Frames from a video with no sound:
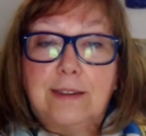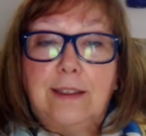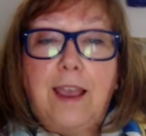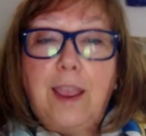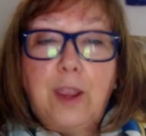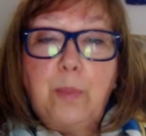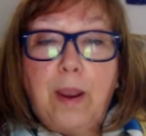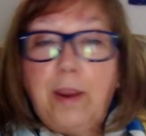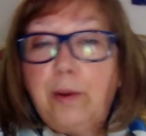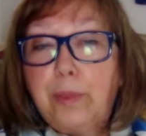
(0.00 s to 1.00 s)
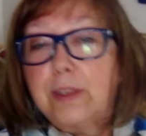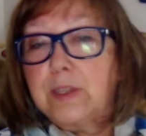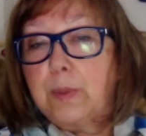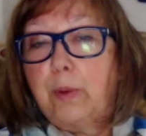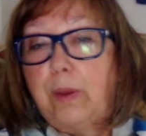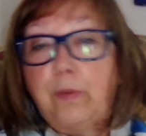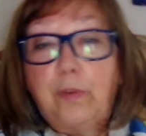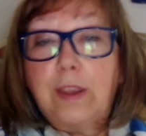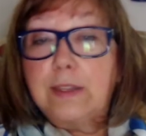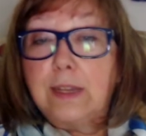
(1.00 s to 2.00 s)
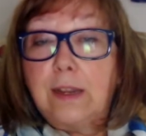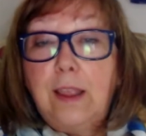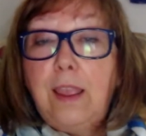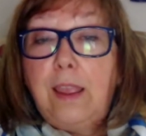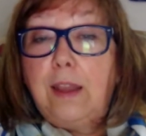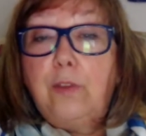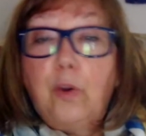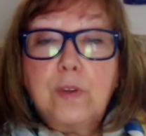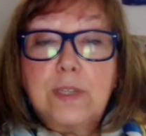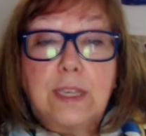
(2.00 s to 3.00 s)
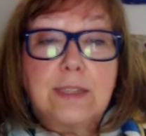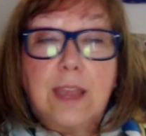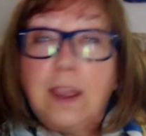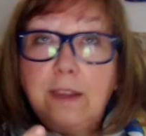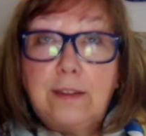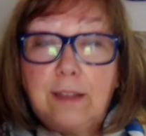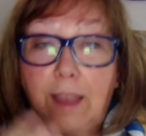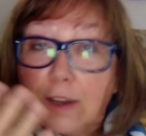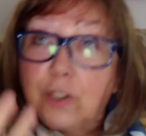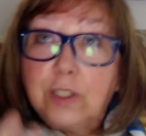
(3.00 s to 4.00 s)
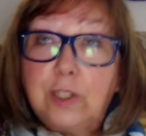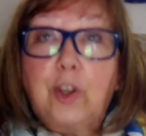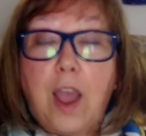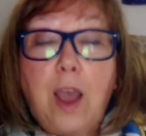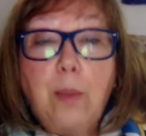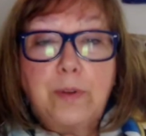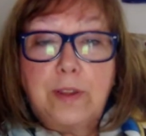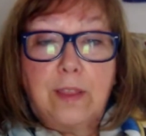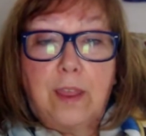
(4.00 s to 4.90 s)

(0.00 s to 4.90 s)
I admire things about my friends, and in those things, I actually look up to them.